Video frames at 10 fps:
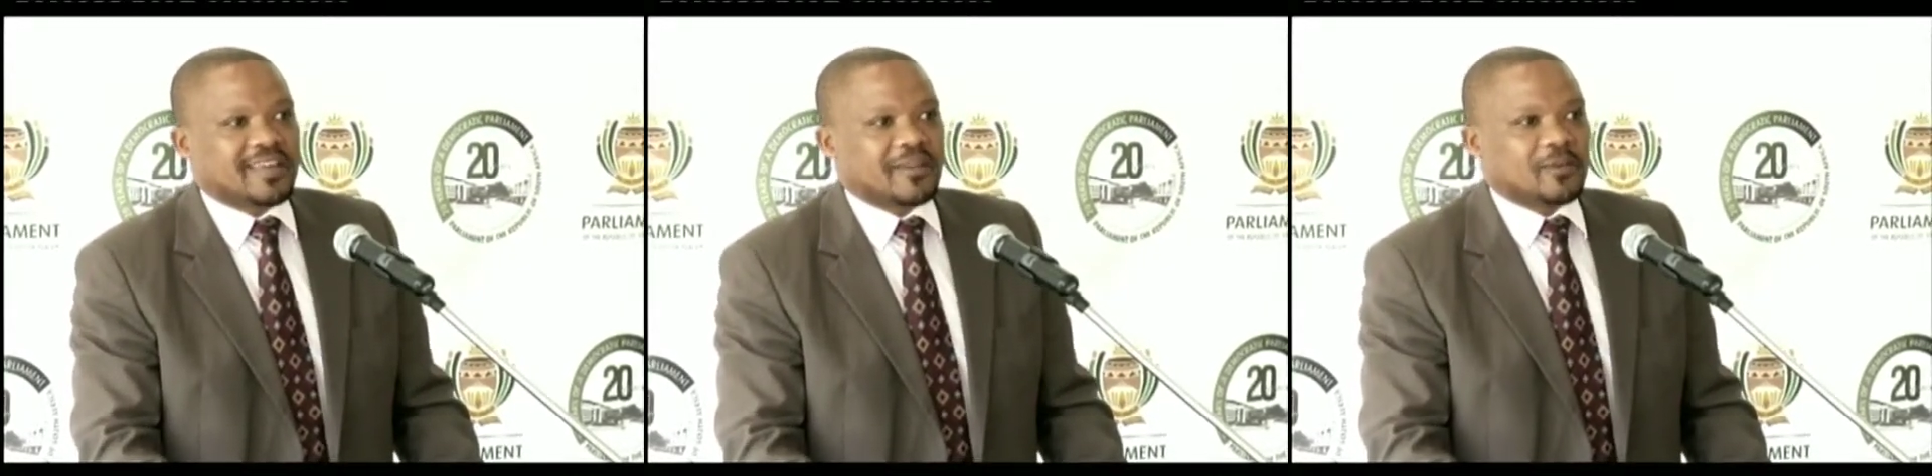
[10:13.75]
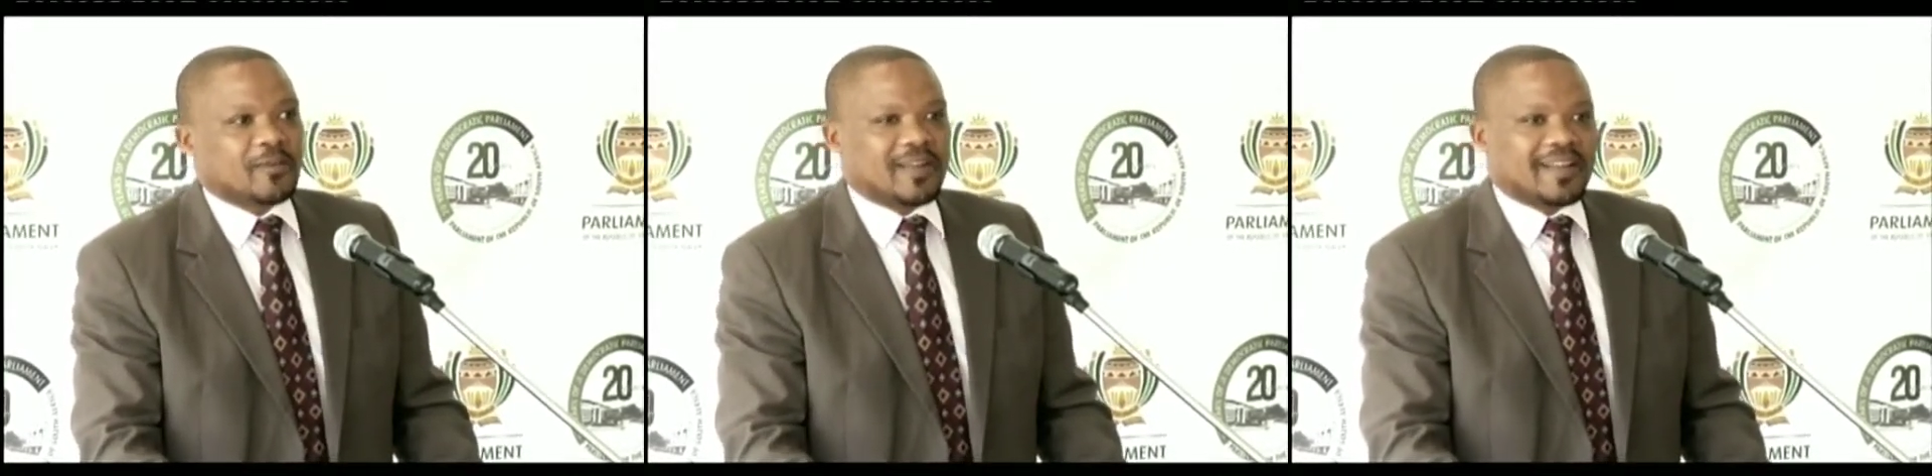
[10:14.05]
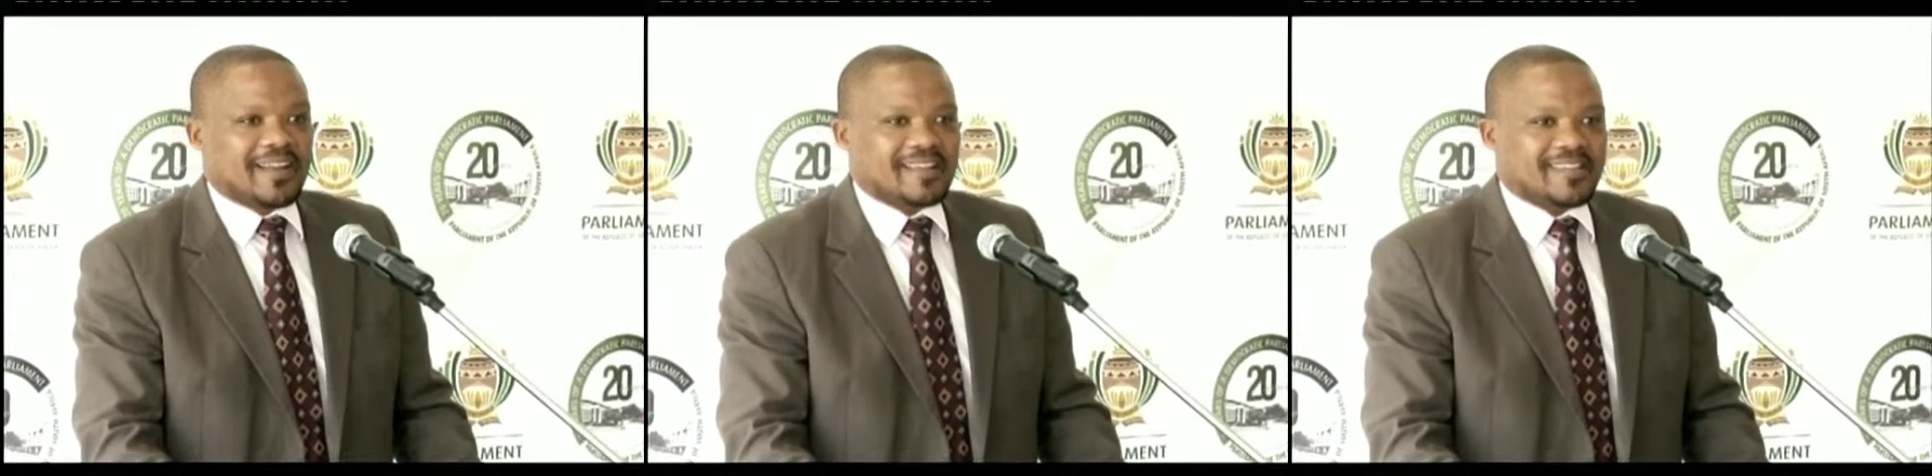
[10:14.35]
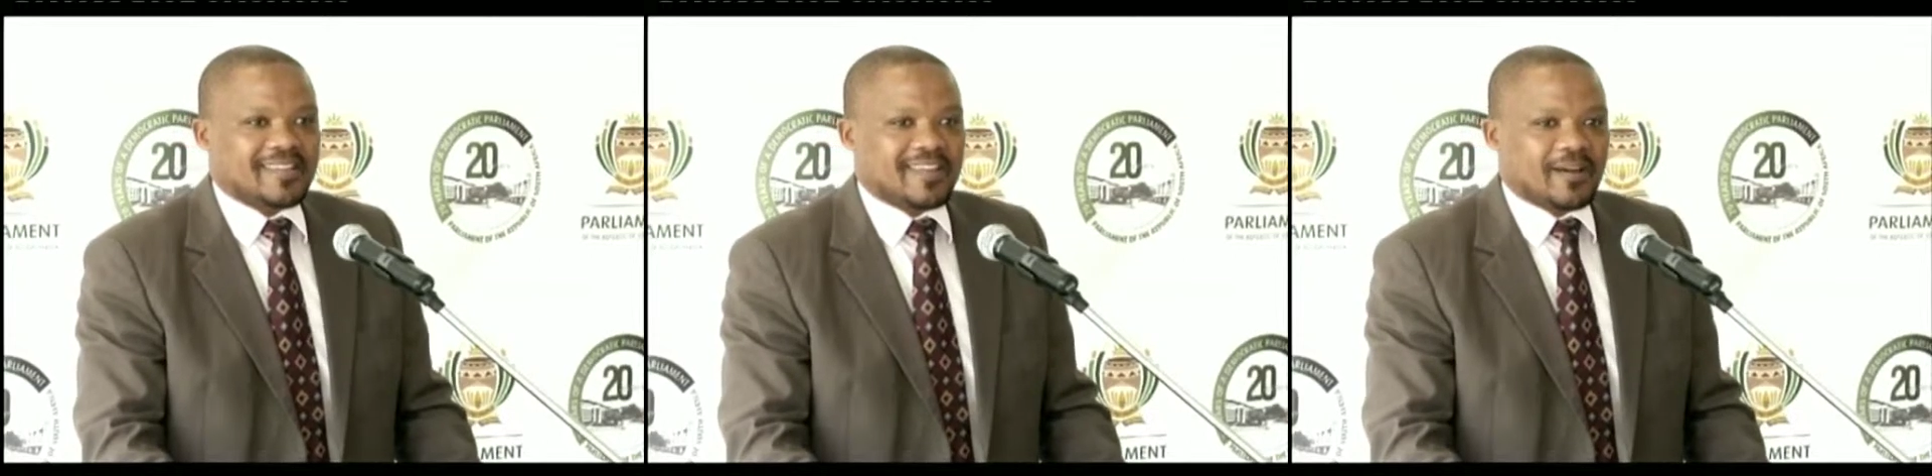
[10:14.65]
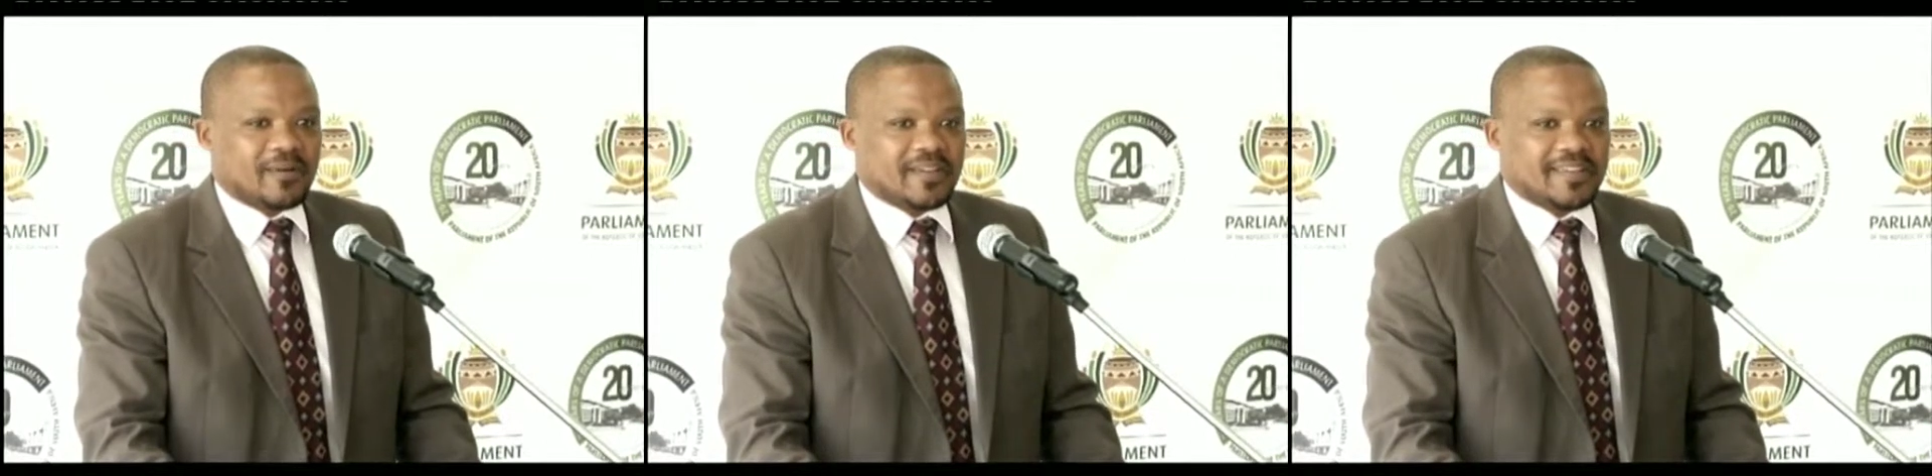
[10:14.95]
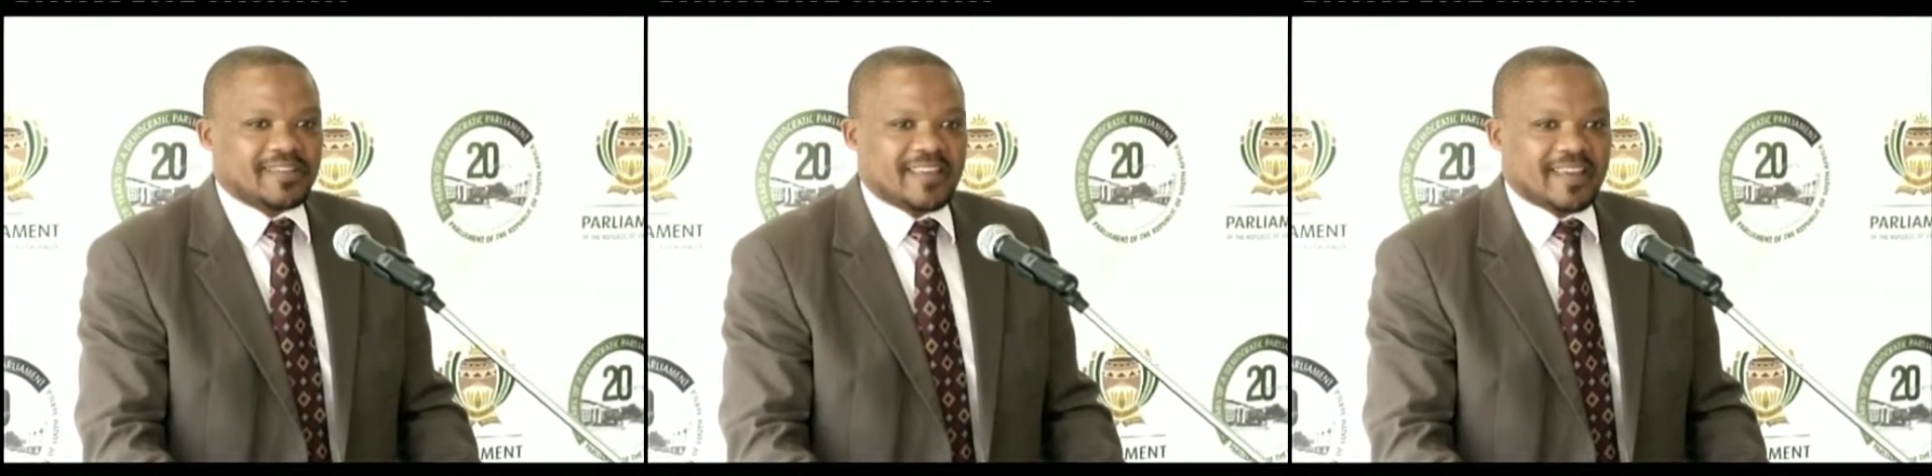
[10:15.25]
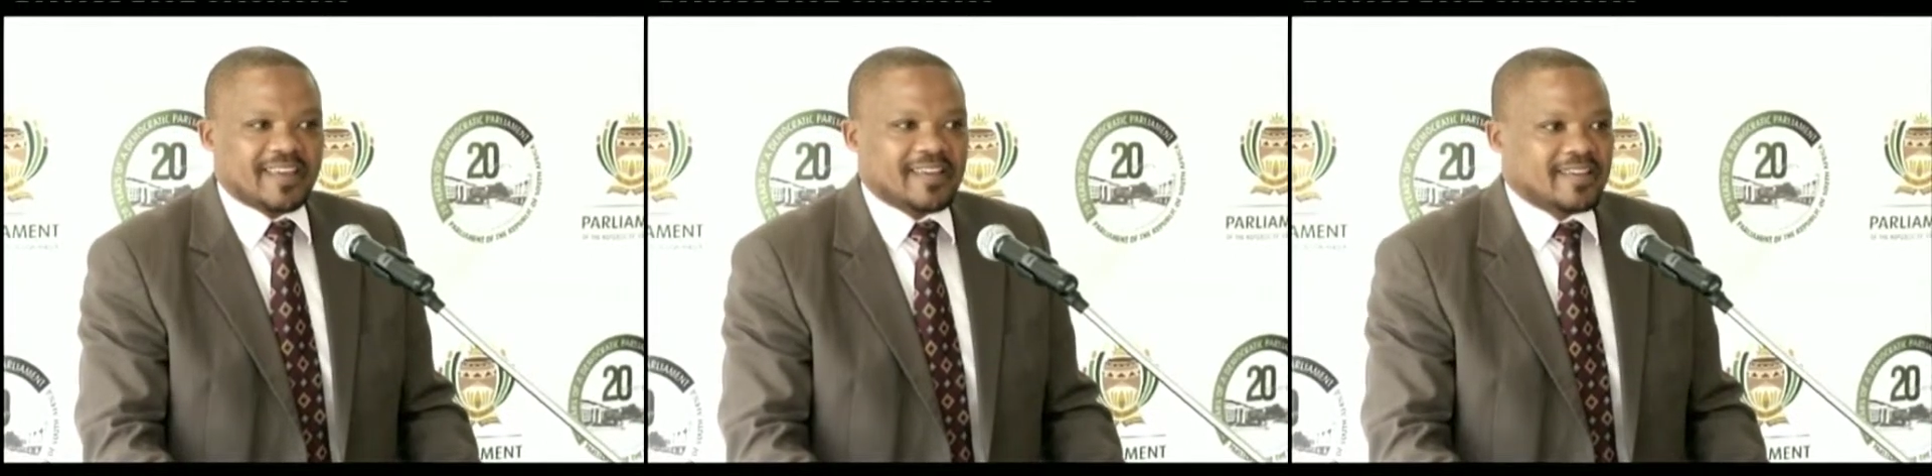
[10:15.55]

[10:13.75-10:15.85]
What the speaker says: Thank you. Mandlakazi Sigao is the